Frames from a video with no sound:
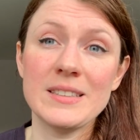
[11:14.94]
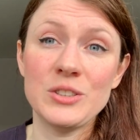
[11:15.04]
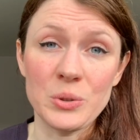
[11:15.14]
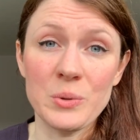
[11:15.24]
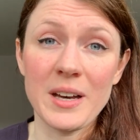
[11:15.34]

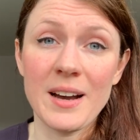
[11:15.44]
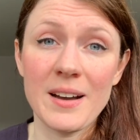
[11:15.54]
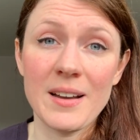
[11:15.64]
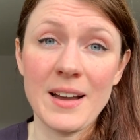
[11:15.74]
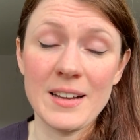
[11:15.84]
do
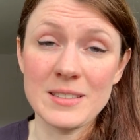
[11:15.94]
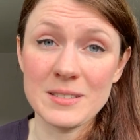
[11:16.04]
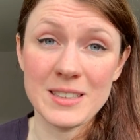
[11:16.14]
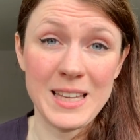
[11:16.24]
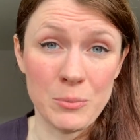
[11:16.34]
that
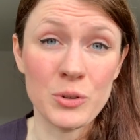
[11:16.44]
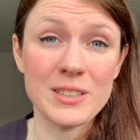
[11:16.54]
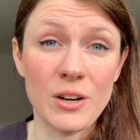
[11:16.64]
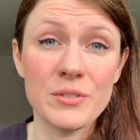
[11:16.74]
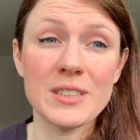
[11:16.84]
and keep
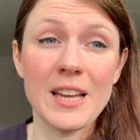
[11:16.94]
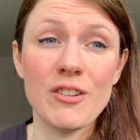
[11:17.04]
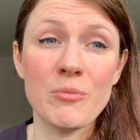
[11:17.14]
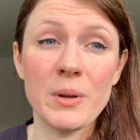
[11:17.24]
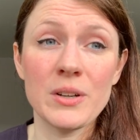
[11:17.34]
yourself
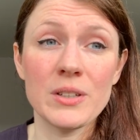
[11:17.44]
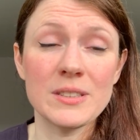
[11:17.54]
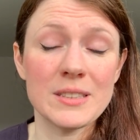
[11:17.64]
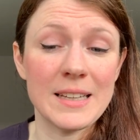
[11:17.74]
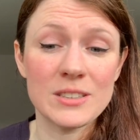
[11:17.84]
safe,
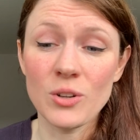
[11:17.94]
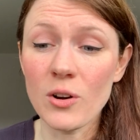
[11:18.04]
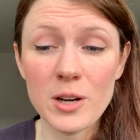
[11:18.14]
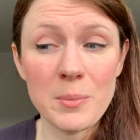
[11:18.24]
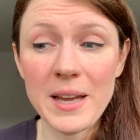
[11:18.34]
because it's
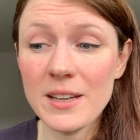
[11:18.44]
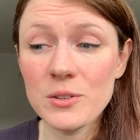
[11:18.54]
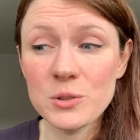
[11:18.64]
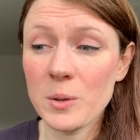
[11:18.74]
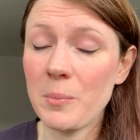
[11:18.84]
not going to be any
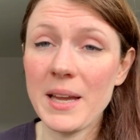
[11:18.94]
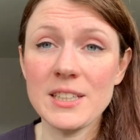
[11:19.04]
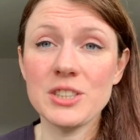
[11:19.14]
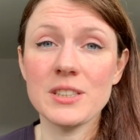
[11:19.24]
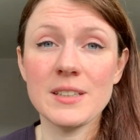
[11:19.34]
good to a
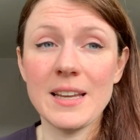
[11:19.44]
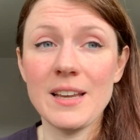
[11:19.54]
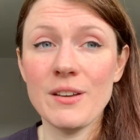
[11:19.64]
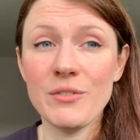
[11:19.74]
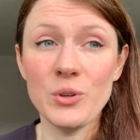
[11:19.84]
patient
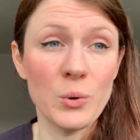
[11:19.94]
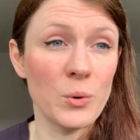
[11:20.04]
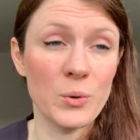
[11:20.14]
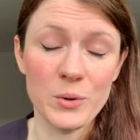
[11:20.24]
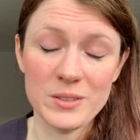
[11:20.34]
if
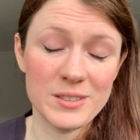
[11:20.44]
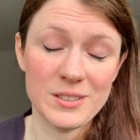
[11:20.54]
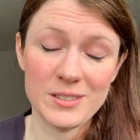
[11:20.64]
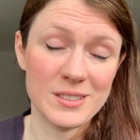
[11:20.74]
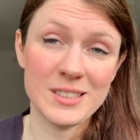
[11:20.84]
you're
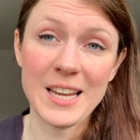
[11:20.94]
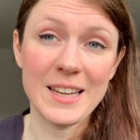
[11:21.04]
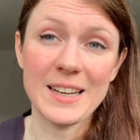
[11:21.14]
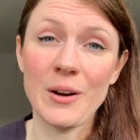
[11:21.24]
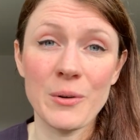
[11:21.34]

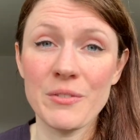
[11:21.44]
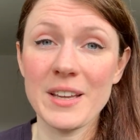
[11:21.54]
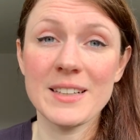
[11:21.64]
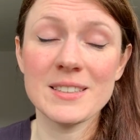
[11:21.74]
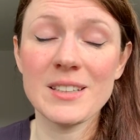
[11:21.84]
taken out of
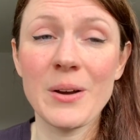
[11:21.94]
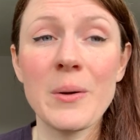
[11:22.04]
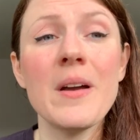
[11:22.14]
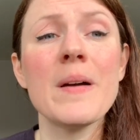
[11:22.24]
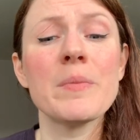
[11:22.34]
it.
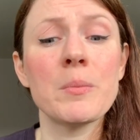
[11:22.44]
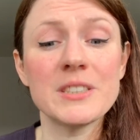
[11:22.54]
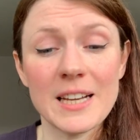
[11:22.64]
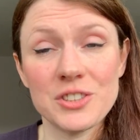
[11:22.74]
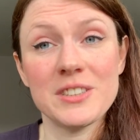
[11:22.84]
So
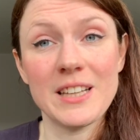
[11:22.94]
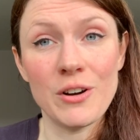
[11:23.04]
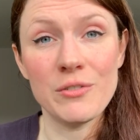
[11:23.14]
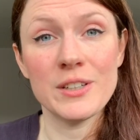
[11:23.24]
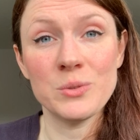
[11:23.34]
protect
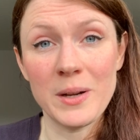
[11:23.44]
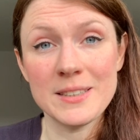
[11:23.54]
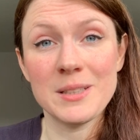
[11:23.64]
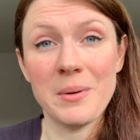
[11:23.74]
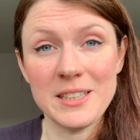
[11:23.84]
yourself as well
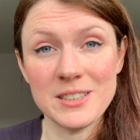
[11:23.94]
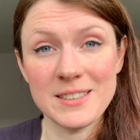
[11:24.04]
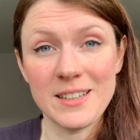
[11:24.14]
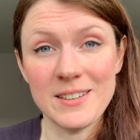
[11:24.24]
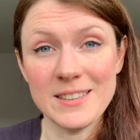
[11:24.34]
as the
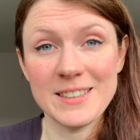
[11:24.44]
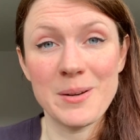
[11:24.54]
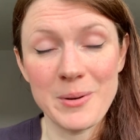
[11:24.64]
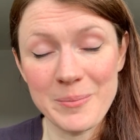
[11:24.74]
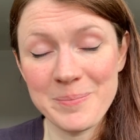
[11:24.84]
patients, guys,
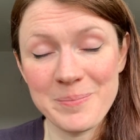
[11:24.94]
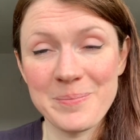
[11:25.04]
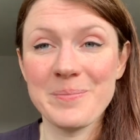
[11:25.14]
come on.